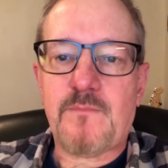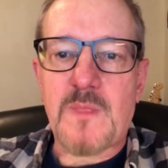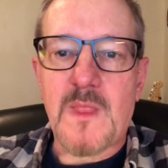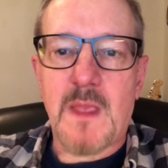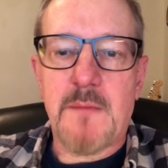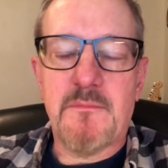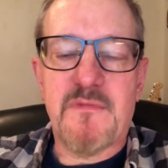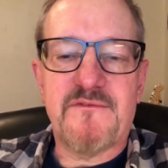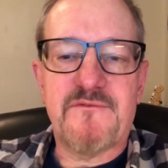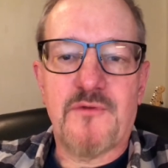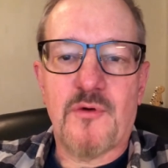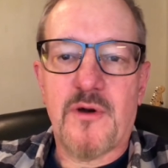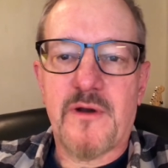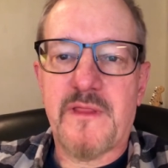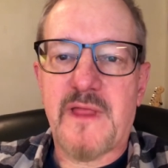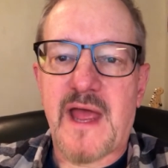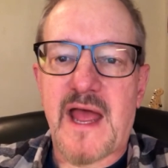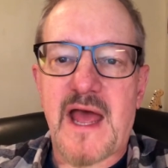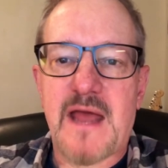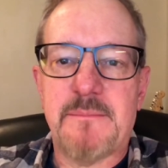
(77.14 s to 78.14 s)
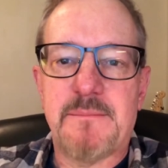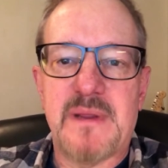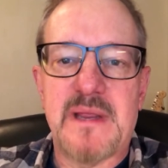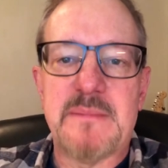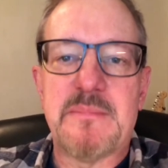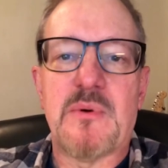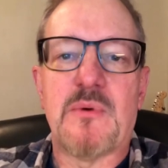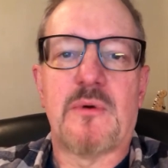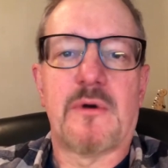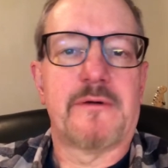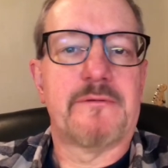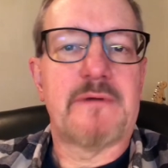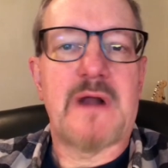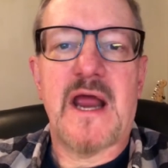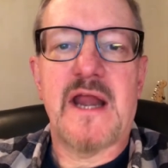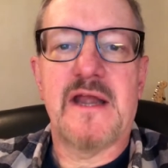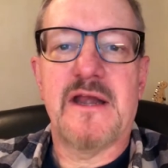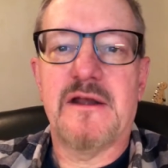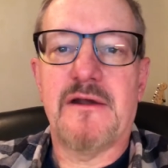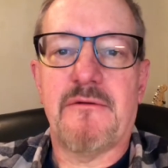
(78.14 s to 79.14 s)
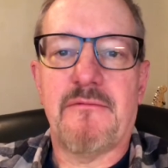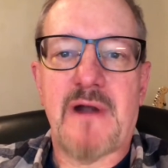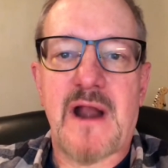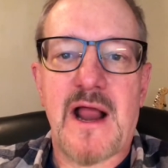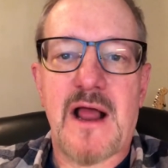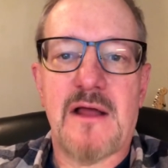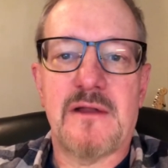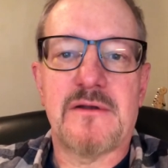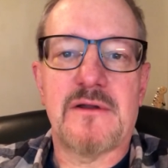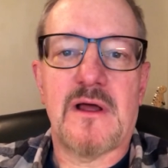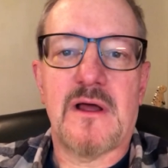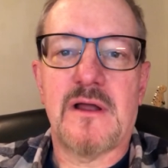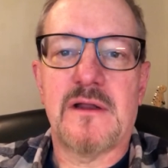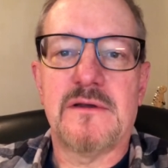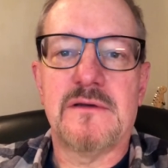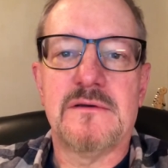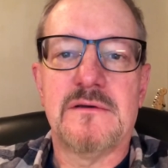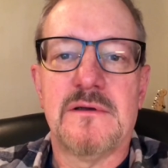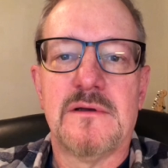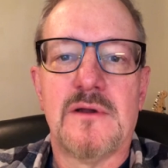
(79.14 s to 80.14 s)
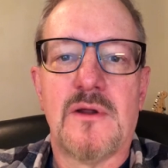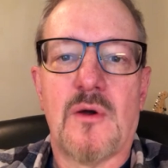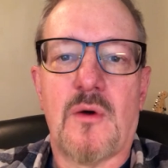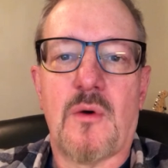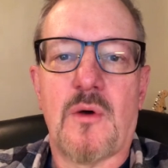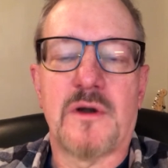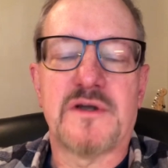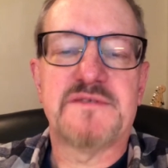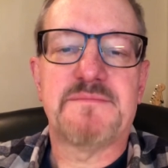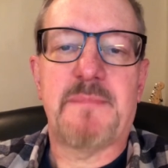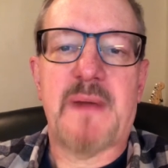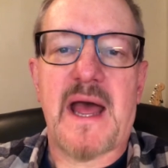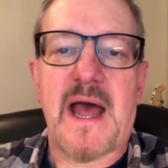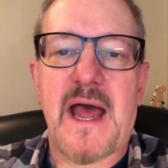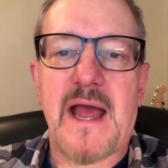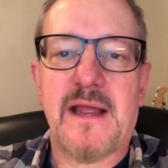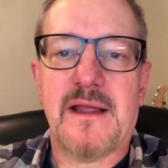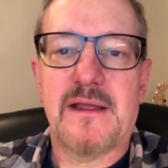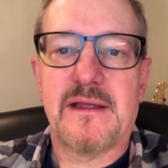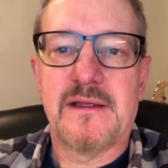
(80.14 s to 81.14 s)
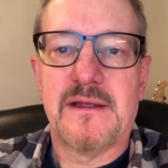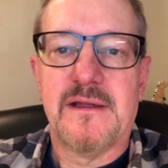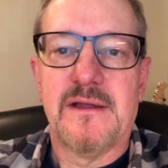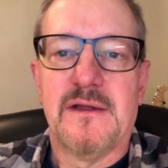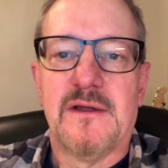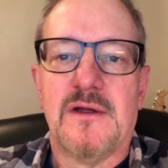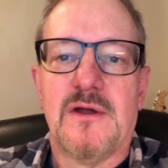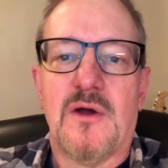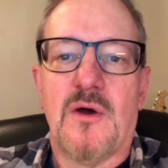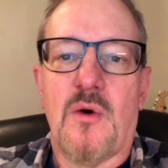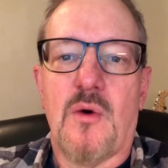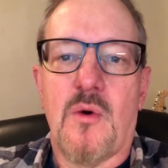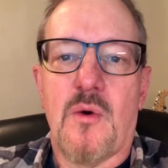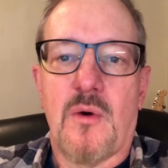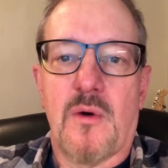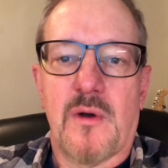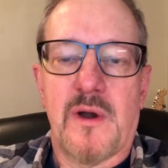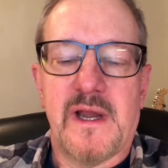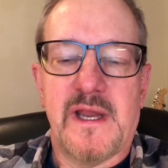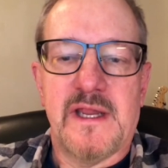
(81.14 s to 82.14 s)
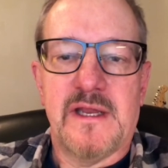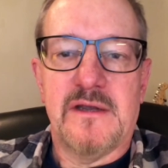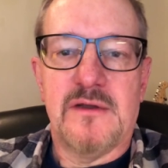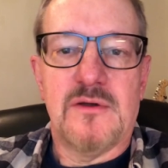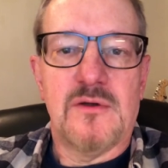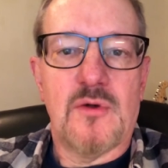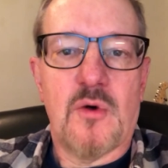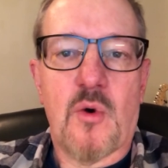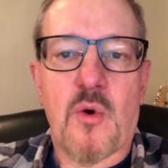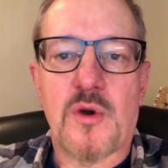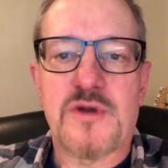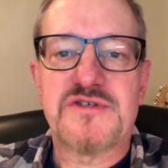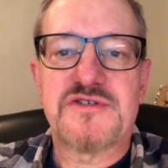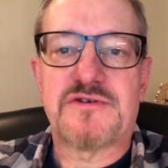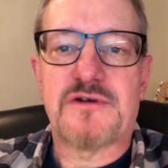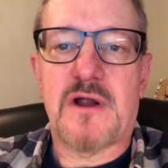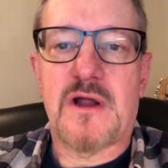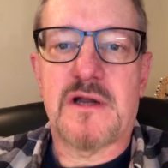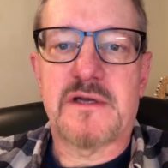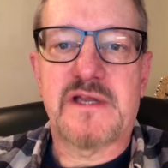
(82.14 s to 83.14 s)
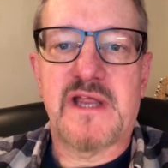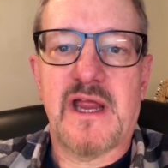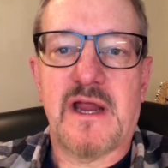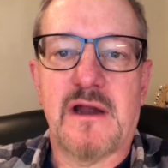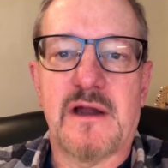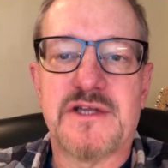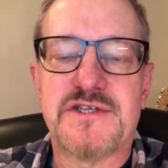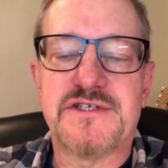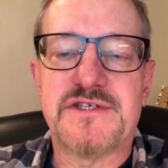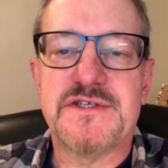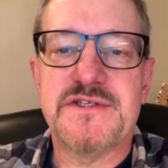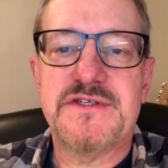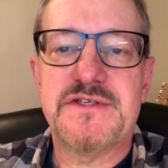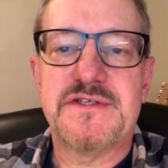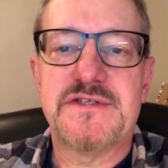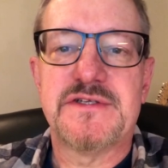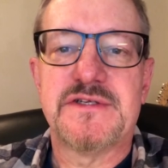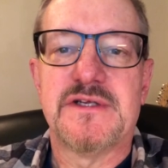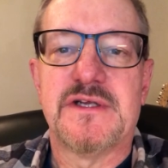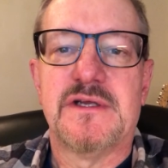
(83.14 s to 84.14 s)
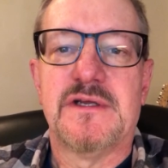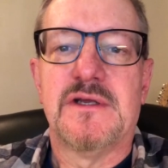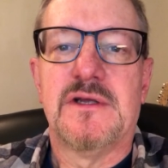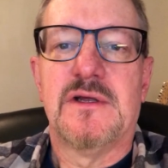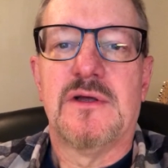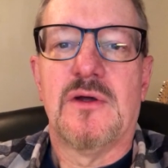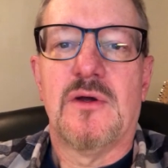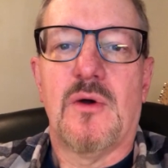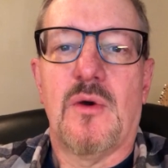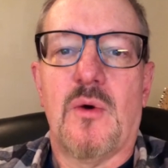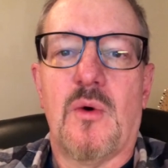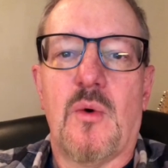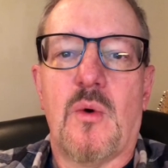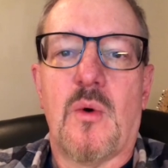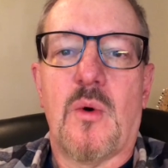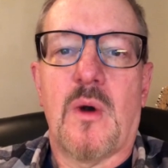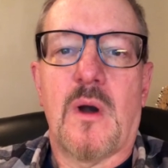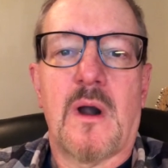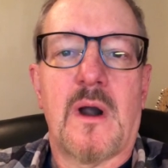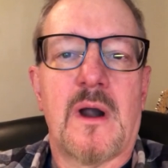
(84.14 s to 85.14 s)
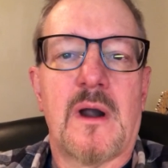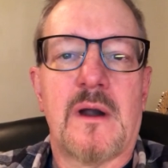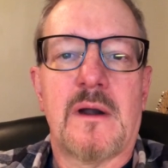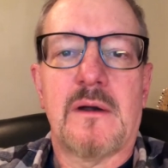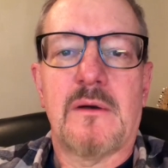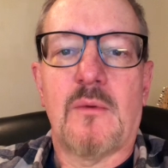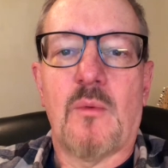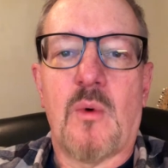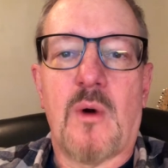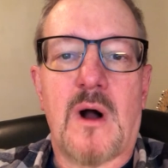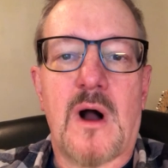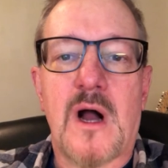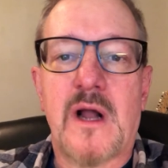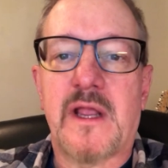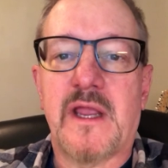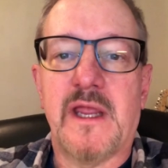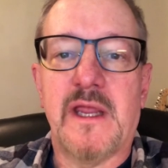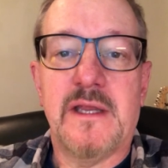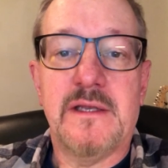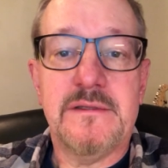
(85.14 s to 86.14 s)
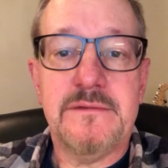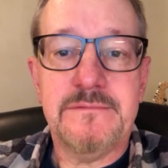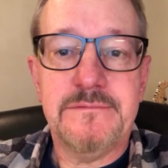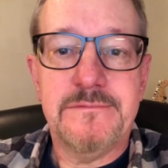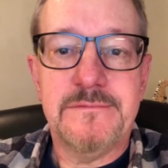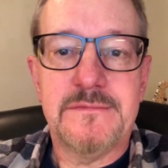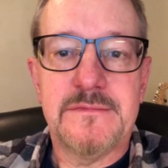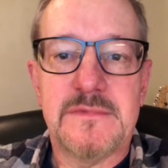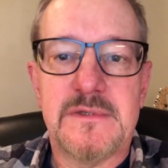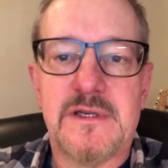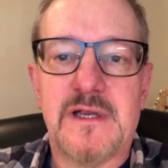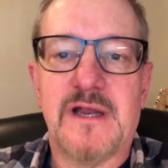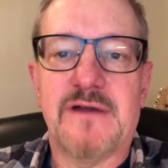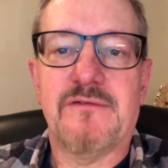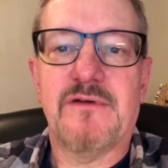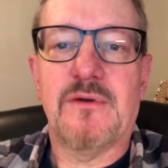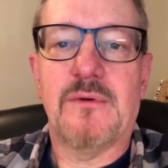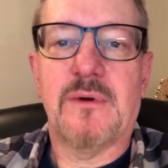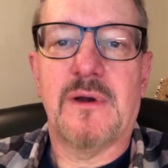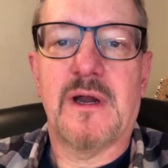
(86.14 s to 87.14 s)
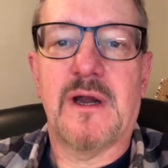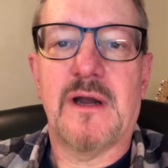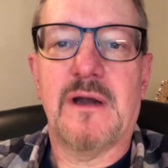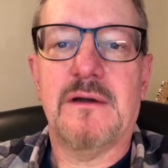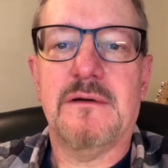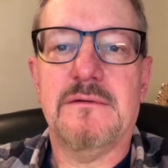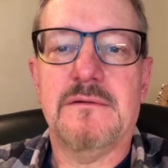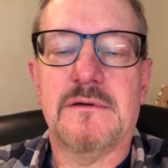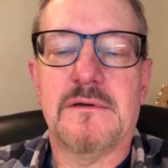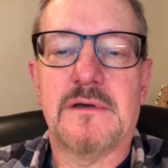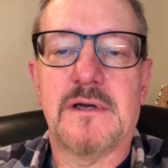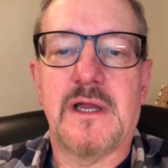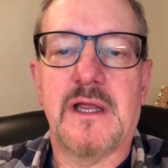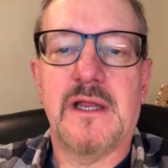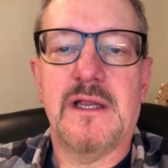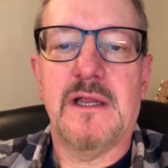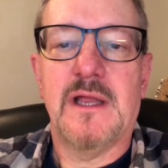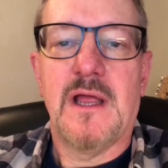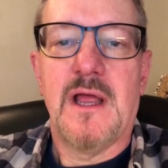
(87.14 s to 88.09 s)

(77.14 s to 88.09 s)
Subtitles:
Before that, people were riding around on horseback or in horse drawn carriages or walking everywhere, right?